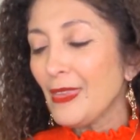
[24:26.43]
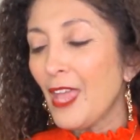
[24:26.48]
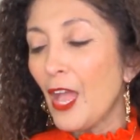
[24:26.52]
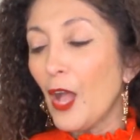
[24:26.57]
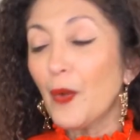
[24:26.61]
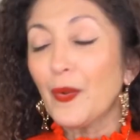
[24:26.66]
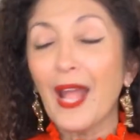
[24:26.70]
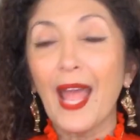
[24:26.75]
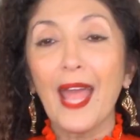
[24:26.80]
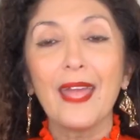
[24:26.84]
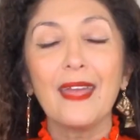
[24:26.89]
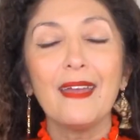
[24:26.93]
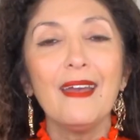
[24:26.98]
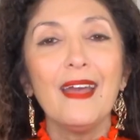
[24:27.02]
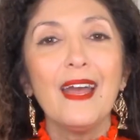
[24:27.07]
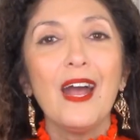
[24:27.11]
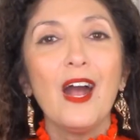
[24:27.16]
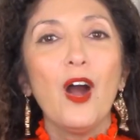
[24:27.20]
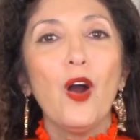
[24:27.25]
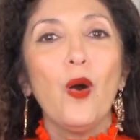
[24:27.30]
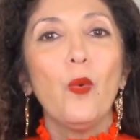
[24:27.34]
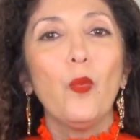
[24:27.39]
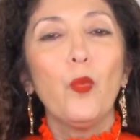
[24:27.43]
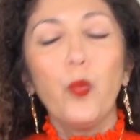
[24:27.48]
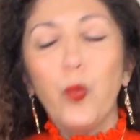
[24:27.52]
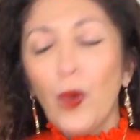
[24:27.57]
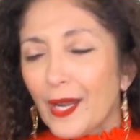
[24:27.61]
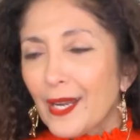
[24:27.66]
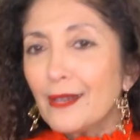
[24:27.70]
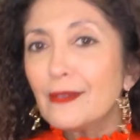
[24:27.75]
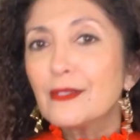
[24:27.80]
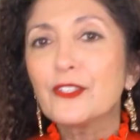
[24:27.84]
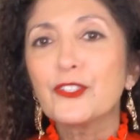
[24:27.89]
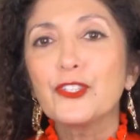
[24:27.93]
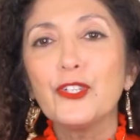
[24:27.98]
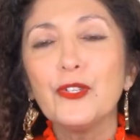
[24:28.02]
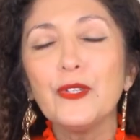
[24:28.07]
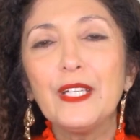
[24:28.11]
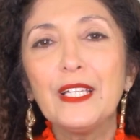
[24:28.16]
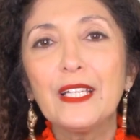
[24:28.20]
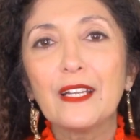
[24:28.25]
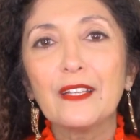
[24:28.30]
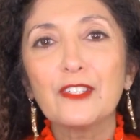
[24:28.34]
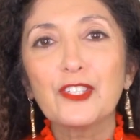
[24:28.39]
Okay, what else do you
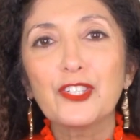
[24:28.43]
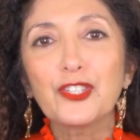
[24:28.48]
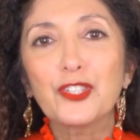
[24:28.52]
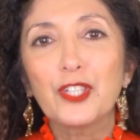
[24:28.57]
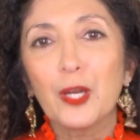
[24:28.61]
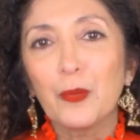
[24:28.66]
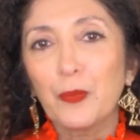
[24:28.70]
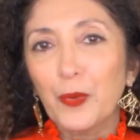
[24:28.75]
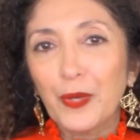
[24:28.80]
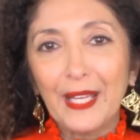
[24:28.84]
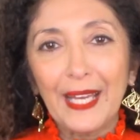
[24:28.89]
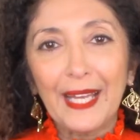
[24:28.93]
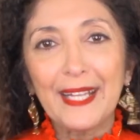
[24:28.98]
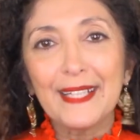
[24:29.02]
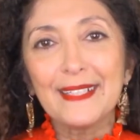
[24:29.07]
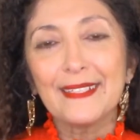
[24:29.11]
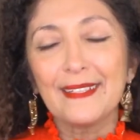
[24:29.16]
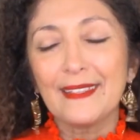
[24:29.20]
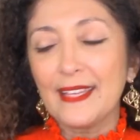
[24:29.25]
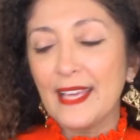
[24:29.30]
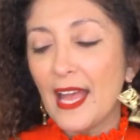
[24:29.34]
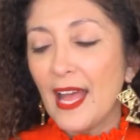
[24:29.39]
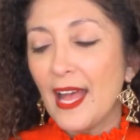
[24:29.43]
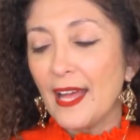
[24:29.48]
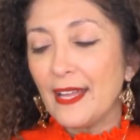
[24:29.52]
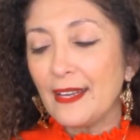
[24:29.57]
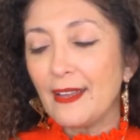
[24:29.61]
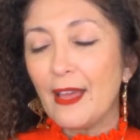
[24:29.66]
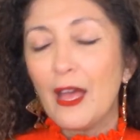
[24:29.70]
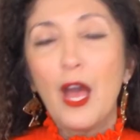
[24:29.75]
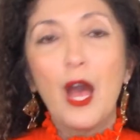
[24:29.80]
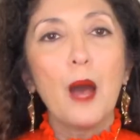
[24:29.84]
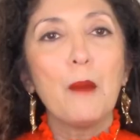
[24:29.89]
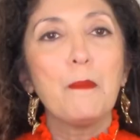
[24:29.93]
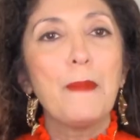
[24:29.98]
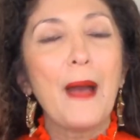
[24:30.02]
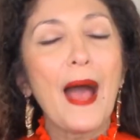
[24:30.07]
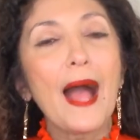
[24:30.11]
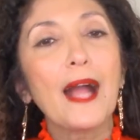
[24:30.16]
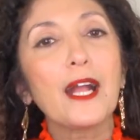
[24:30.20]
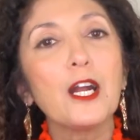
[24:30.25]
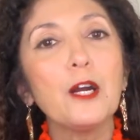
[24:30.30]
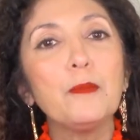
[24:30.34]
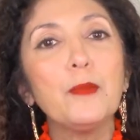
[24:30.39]
need on this trip? We're getting to the end. A
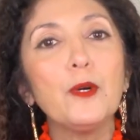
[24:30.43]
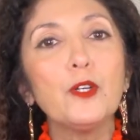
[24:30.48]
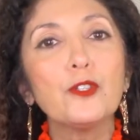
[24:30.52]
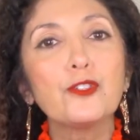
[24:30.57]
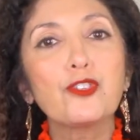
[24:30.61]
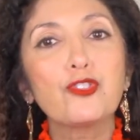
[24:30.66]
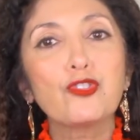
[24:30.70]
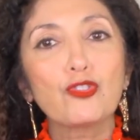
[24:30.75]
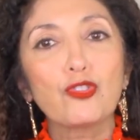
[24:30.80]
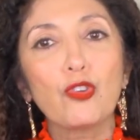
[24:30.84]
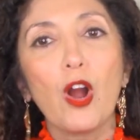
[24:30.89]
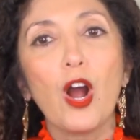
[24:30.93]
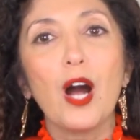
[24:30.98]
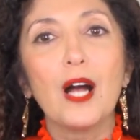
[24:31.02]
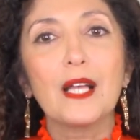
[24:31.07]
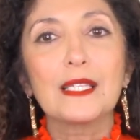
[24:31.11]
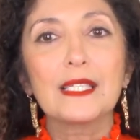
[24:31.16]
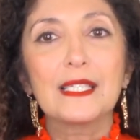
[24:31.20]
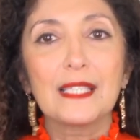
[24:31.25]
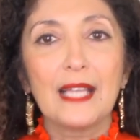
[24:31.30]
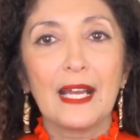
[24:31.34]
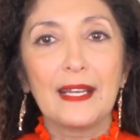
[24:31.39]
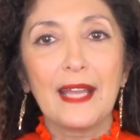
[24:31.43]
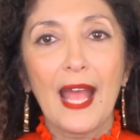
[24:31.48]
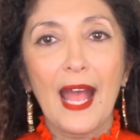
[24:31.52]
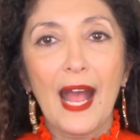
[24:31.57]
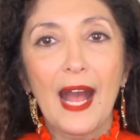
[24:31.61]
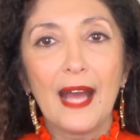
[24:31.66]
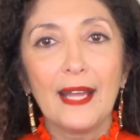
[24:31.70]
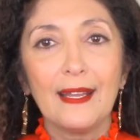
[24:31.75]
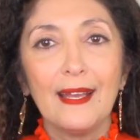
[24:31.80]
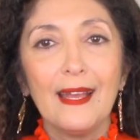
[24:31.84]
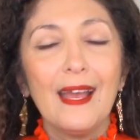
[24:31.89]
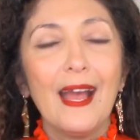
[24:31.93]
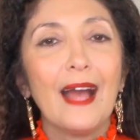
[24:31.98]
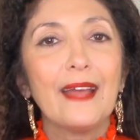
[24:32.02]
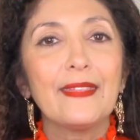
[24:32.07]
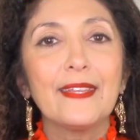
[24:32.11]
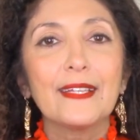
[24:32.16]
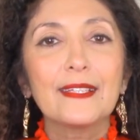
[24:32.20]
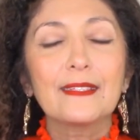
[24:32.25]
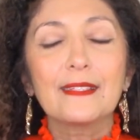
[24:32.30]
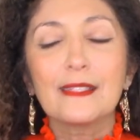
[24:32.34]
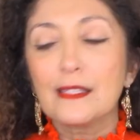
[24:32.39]
packable straw sun hat. I
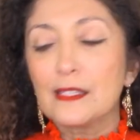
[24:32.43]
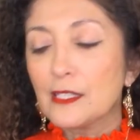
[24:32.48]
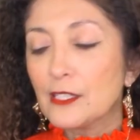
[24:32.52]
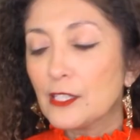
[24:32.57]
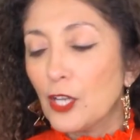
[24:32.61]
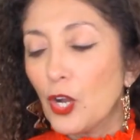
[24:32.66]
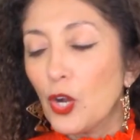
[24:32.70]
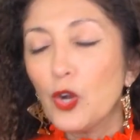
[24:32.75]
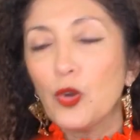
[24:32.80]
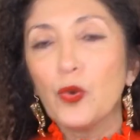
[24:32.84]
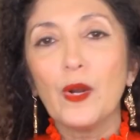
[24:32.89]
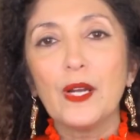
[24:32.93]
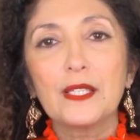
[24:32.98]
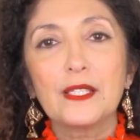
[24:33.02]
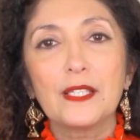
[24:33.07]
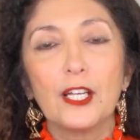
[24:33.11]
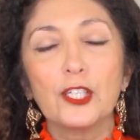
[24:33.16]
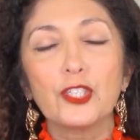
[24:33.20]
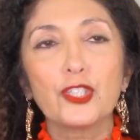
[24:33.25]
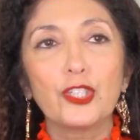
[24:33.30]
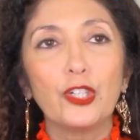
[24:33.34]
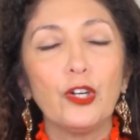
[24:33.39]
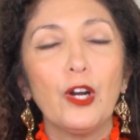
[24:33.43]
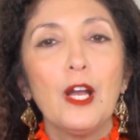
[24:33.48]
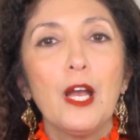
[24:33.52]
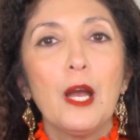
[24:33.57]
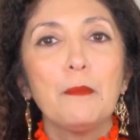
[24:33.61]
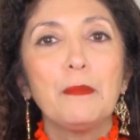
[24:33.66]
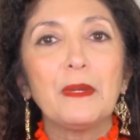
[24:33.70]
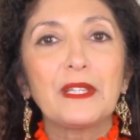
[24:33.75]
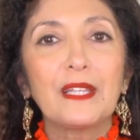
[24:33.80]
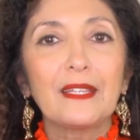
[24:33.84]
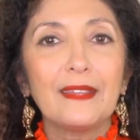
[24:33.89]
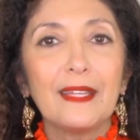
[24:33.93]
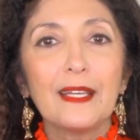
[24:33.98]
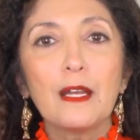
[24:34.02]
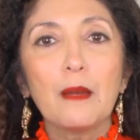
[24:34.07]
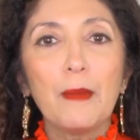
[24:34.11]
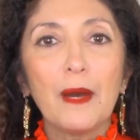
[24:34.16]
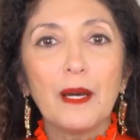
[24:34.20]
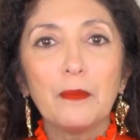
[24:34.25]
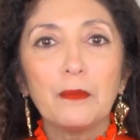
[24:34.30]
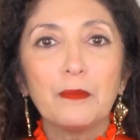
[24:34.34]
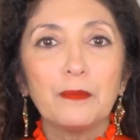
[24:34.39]
think this is so essential. But the thing
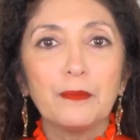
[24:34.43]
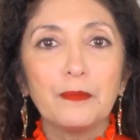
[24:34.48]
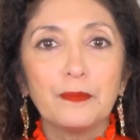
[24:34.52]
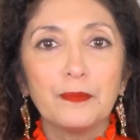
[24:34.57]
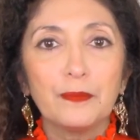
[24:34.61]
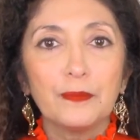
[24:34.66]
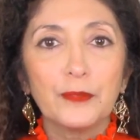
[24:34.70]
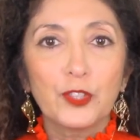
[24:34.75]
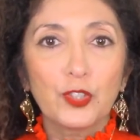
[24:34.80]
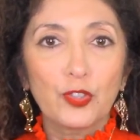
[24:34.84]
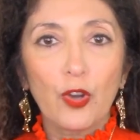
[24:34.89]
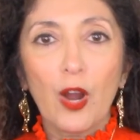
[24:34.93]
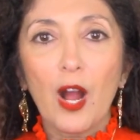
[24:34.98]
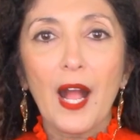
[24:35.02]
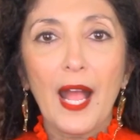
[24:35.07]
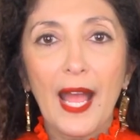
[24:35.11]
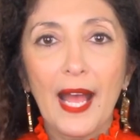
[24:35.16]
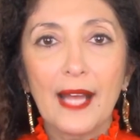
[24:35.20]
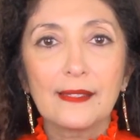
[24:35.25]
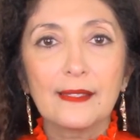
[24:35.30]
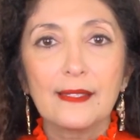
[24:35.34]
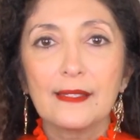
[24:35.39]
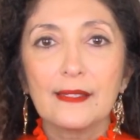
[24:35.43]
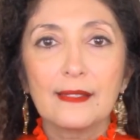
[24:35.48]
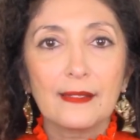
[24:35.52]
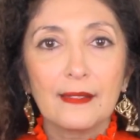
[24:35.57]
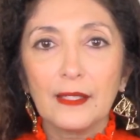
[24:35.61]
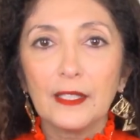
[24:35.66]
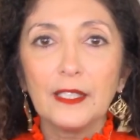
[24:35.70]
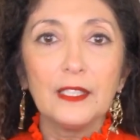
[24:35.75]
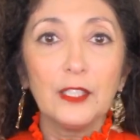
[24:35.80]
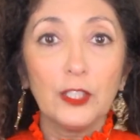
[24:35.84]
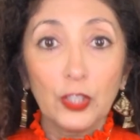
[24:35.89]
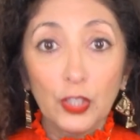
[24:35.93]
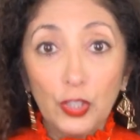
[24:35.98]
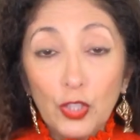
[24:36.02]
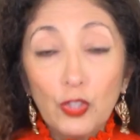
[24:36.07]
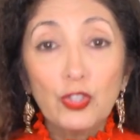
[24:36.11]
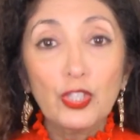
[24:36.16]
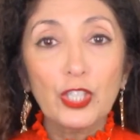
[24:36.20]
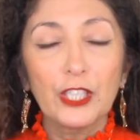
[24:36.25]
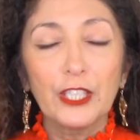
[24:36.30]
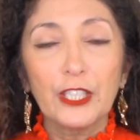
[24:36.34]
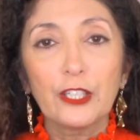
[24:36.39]
about straw hats is
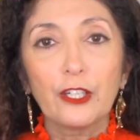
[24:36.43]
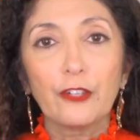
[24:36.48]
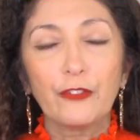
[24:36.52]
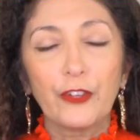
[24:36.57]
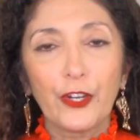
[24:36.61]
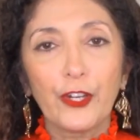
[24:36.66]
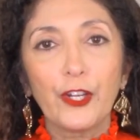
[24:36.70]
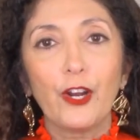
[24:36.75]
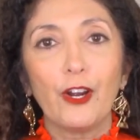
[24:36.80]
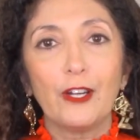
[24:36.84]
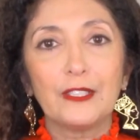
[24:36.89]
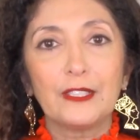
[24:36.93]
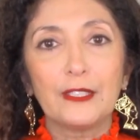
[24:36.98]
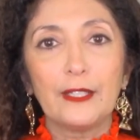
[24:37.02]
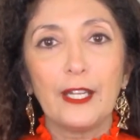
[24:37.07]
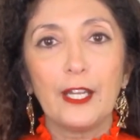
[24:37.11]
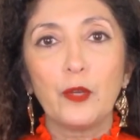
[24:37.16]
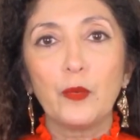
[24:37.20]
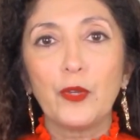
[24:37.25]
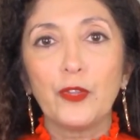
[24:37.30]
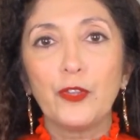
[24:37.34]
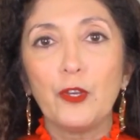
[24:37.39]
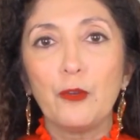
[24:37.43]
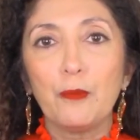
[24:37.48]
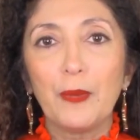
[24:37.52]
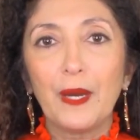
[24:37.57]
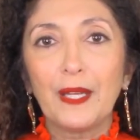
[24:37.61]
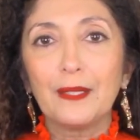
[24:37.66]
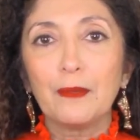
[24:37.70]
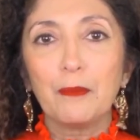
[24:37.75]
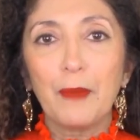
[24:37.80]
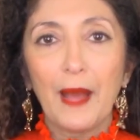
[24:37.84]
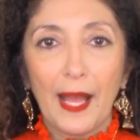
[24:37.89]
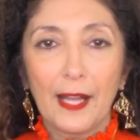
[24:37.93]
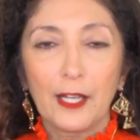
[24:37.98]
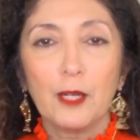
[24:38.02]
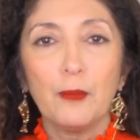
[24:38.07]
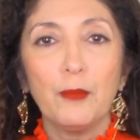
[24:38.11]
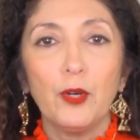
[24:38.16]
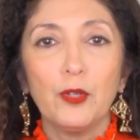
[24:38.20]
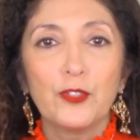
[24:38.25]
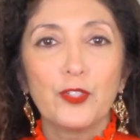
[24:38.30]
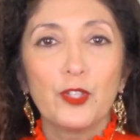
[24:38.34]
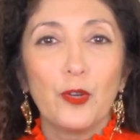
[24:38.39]
usually they're very hard to take with you, but
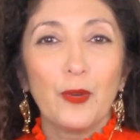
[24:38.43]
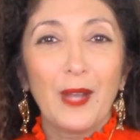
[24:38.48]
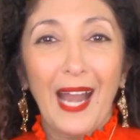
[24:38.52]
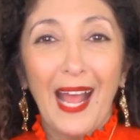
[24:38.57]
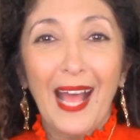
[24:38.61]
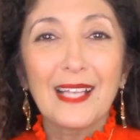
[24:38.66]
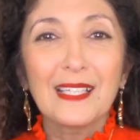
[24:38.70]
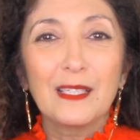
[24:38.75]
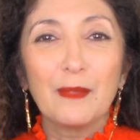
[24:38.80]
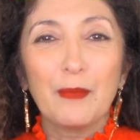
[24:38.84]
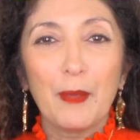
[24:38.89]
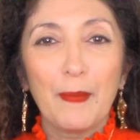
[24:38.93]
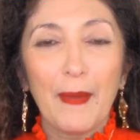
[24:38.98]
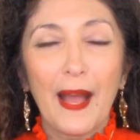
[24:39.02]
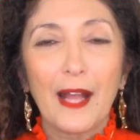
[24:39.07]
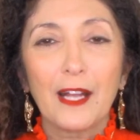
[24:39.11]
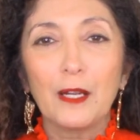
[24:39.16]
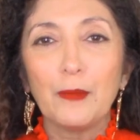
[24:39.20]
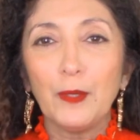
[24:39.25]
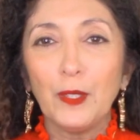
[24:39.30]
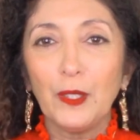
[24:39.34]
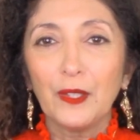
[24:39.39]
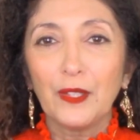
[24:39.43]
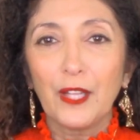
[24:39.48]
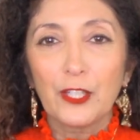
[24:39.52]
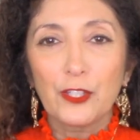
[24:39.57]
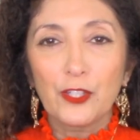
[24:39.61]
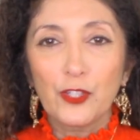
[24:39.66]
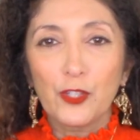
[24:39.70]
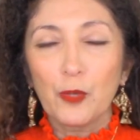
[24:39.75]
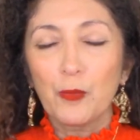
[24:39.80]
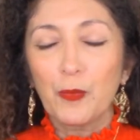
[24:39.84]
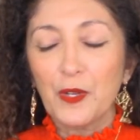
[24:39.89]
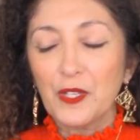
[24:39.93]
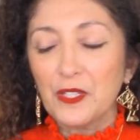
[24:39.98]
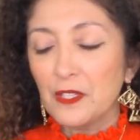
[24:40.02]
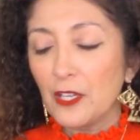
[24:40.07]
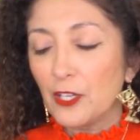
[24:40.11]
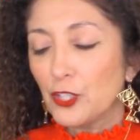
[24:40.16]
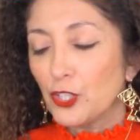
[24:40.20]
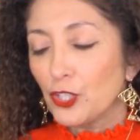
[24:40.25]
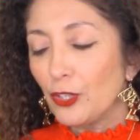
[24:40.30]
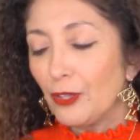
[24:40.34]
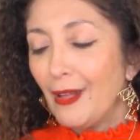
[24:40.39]
packable, so it has to be packable. That's super
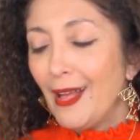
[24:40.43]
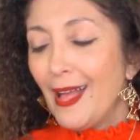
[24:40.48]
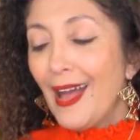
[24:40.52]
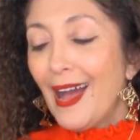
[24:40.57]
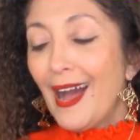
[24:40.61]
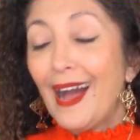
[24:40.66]
essential.